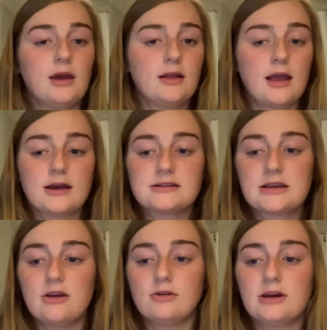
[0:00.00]
and
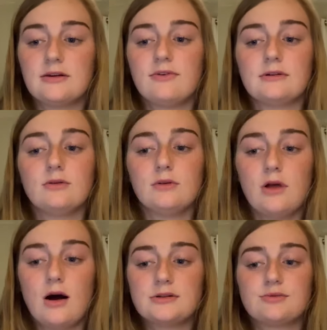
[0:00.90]
executing federal
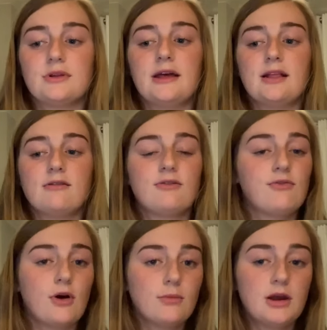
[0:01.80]
laws related to
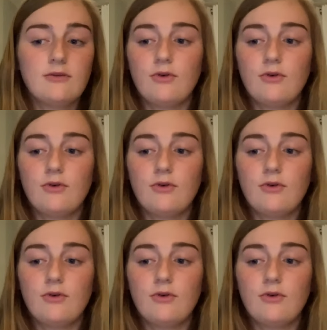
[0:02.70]
farming,